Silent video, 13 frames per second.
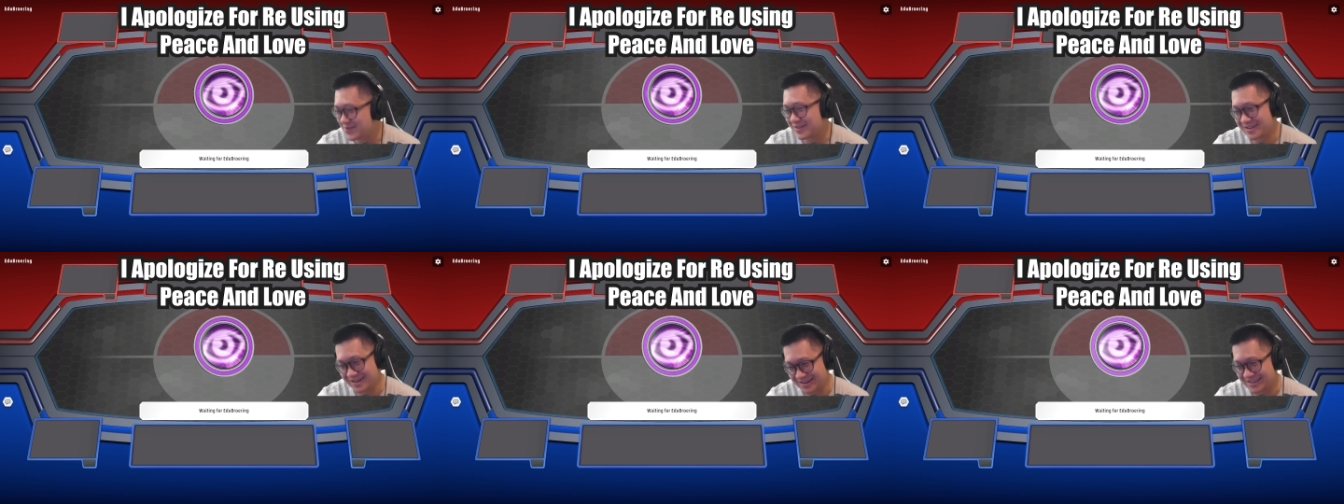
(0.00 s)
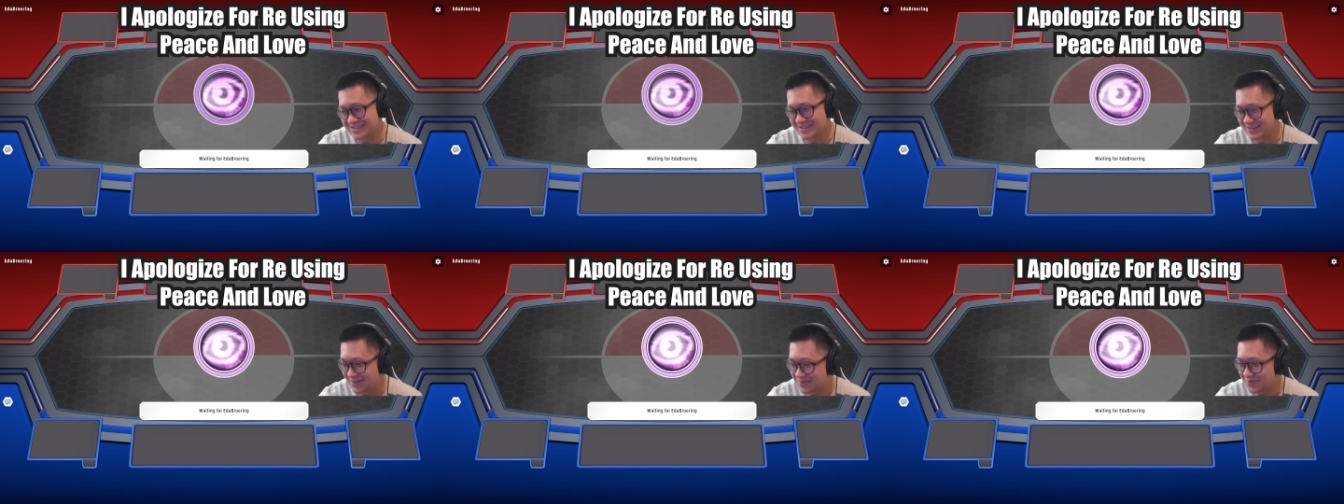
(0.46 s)
Okay, let's
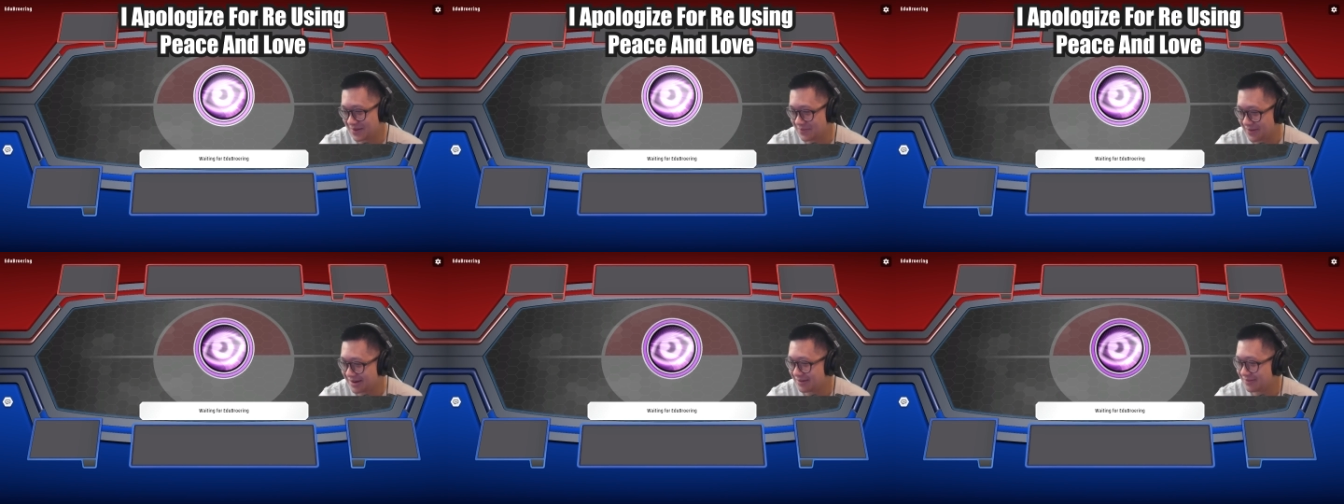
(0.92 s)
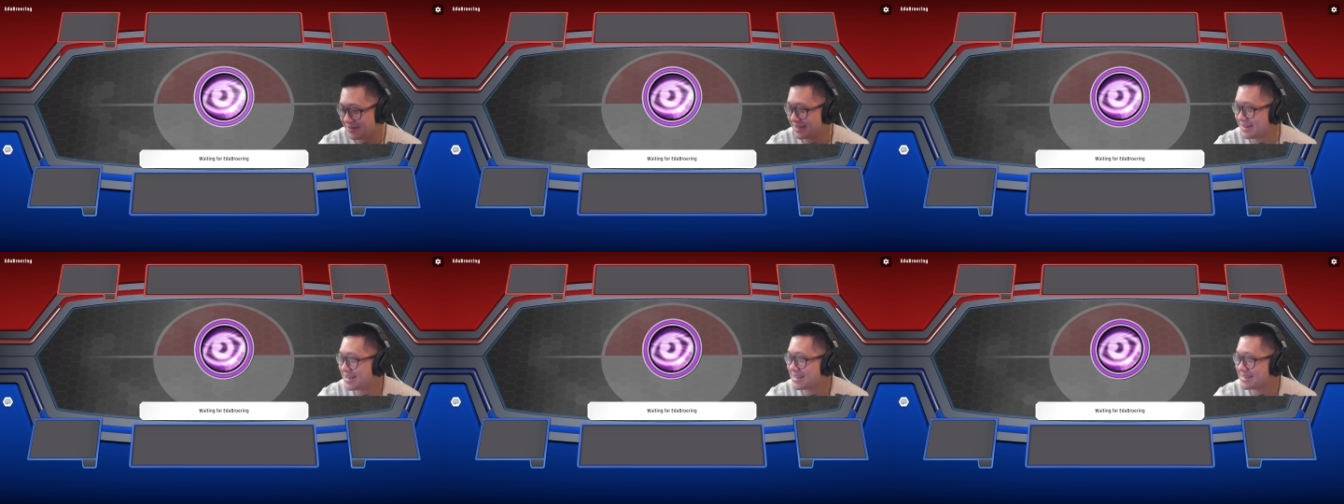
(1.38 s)
go. play my cover.
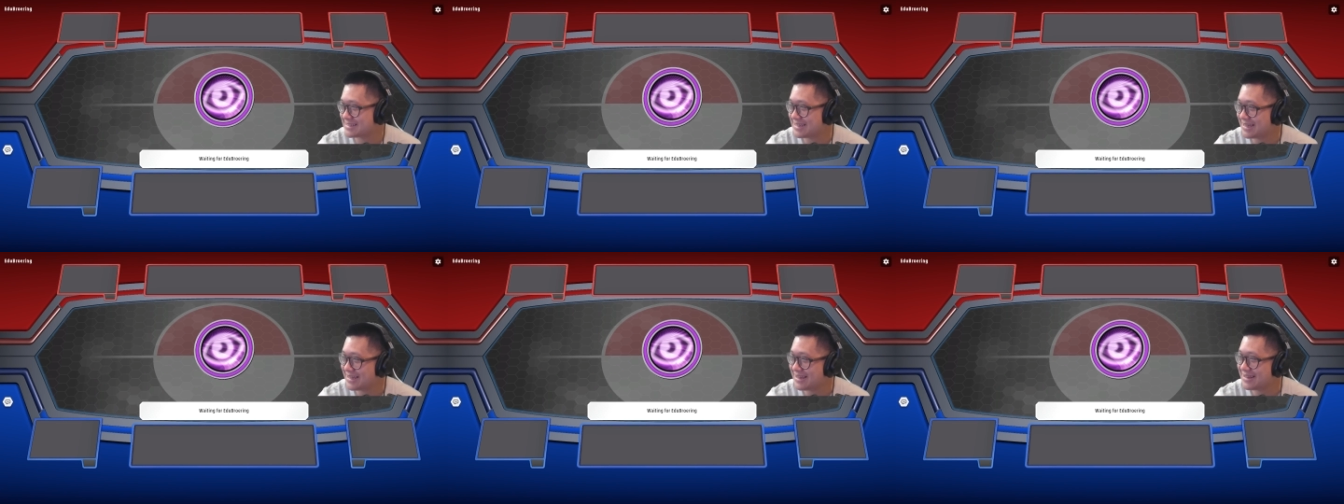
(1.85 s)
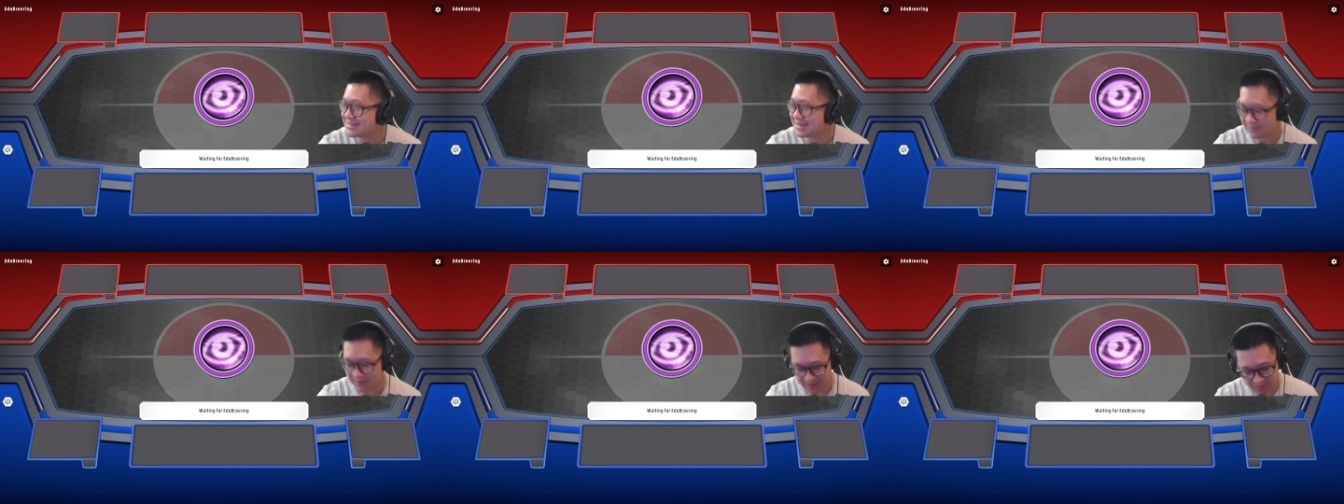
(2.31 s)
This is
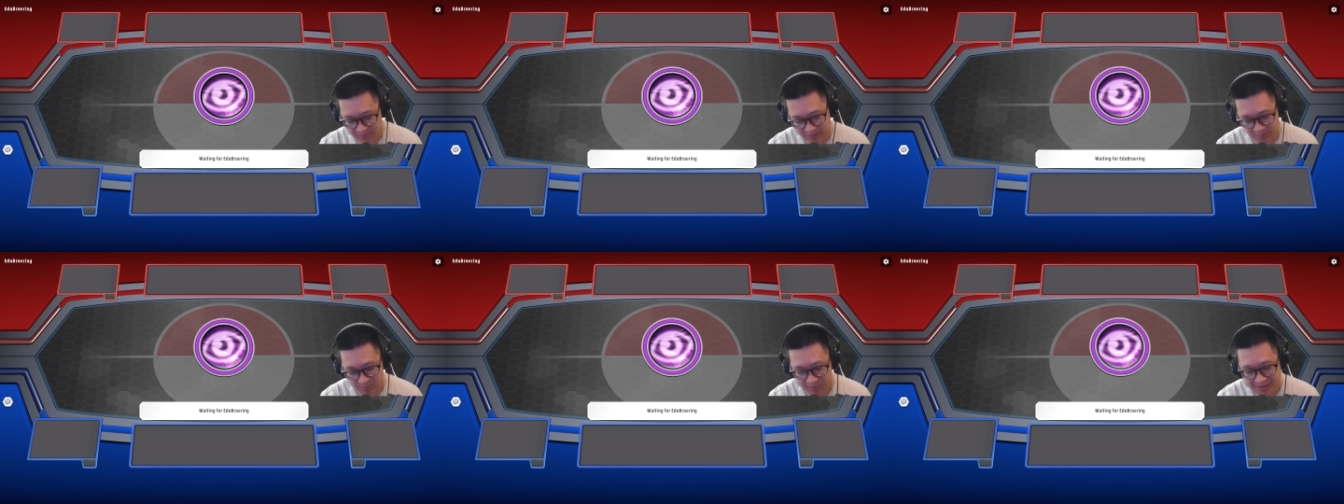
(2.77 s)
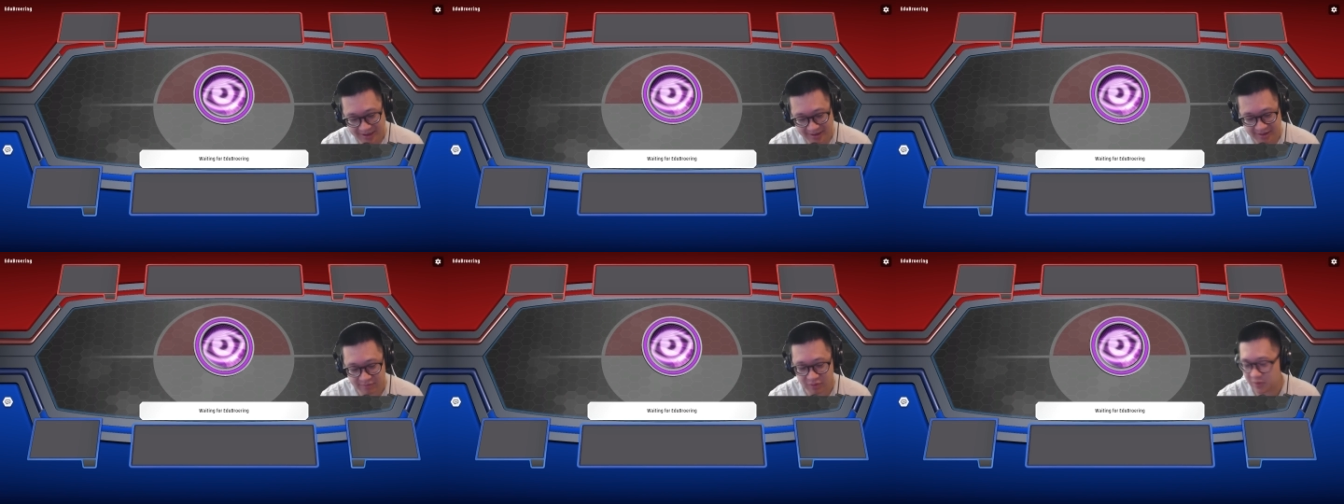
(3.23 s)
gonna be okay. We played that
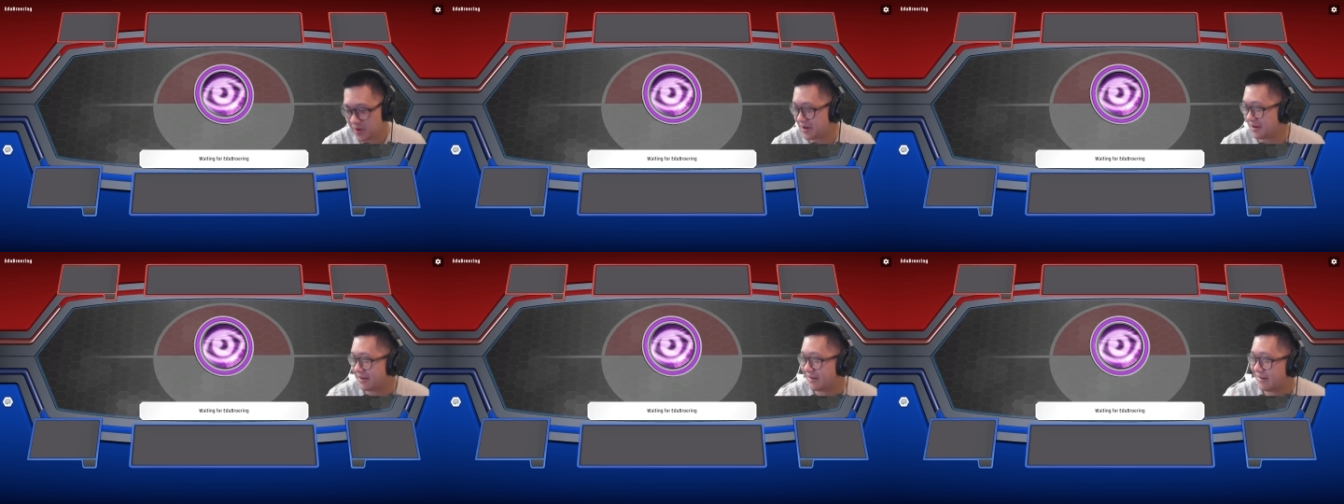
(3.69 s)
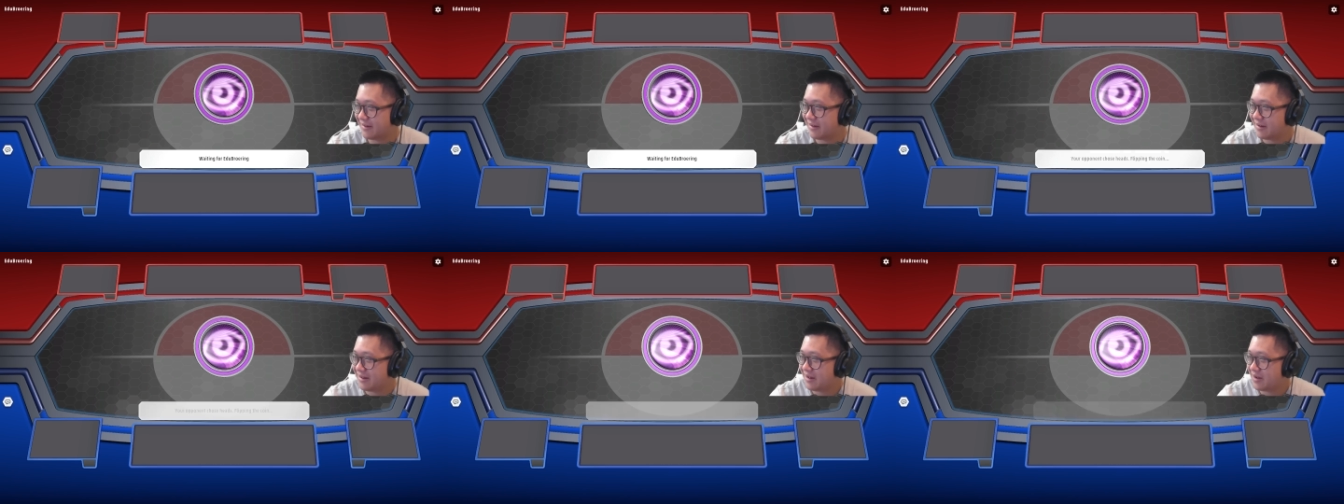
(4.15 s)
cover already.
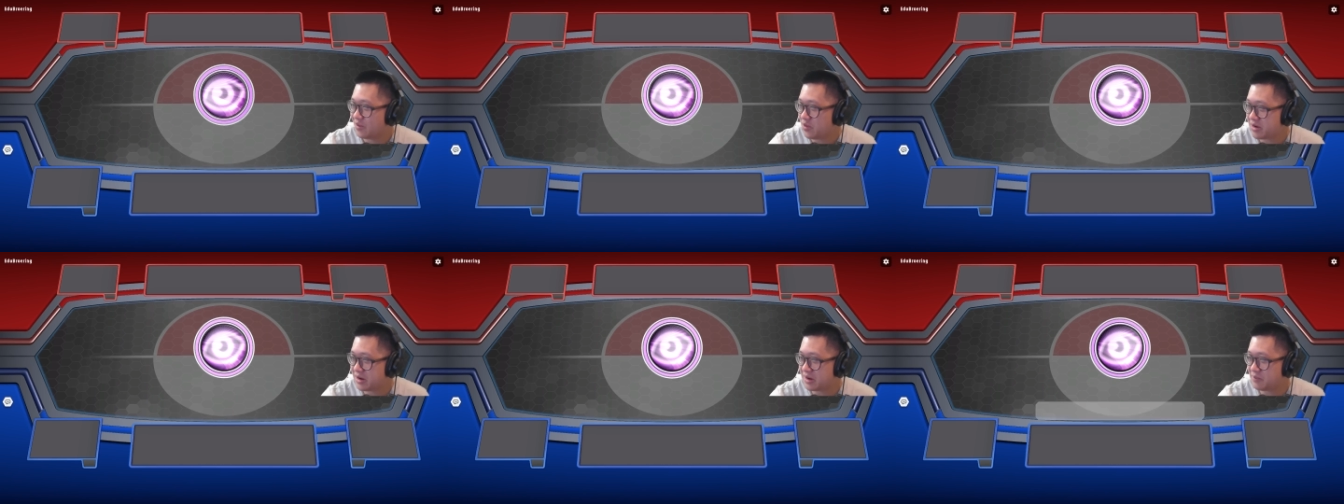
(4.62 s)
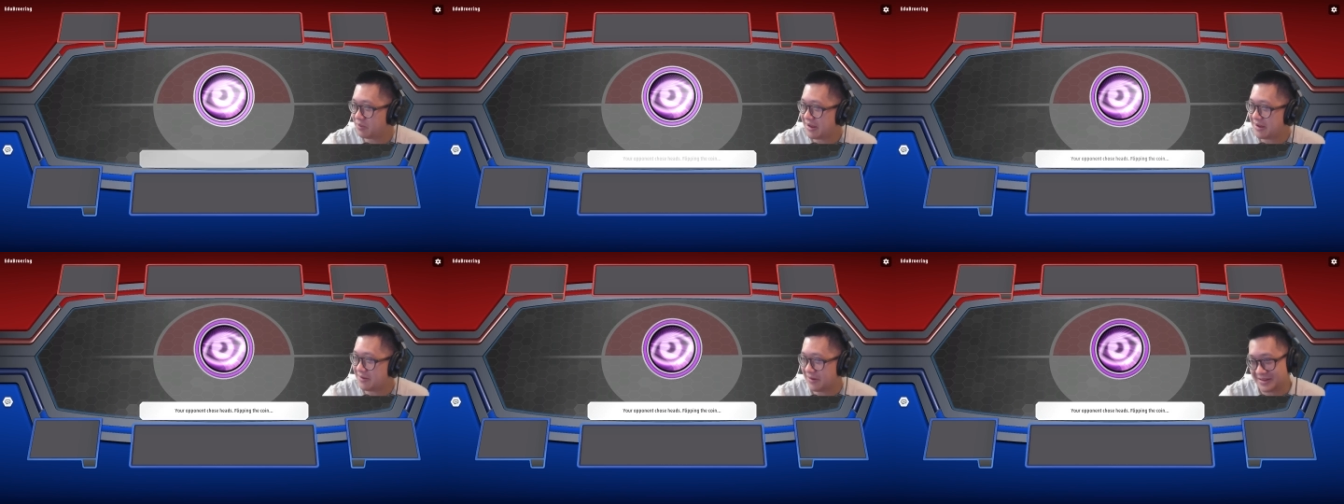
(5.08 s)
We're gonna
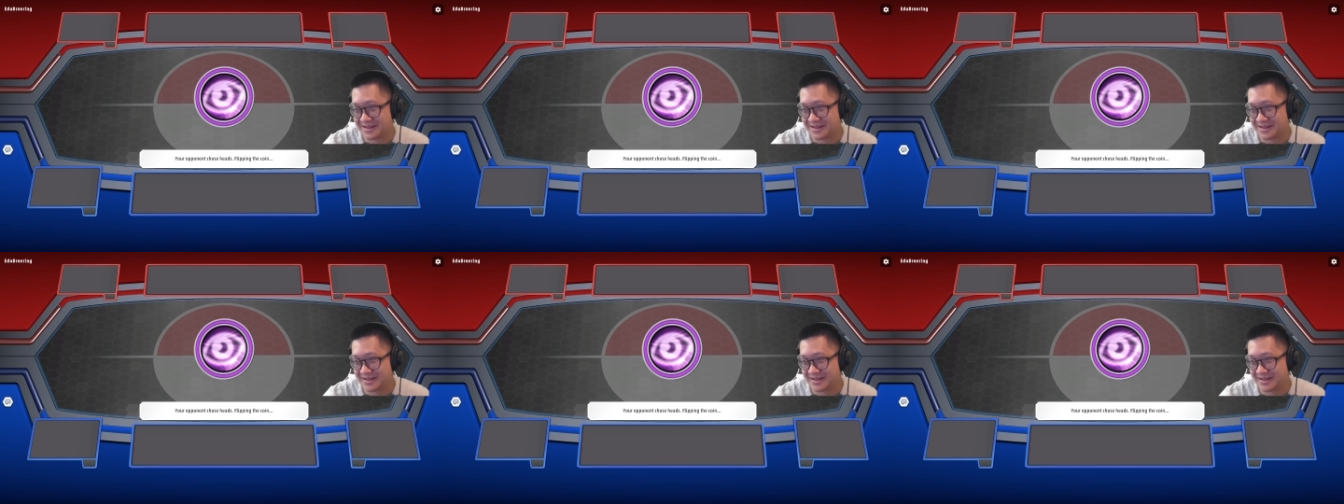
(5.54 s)
play. Okay,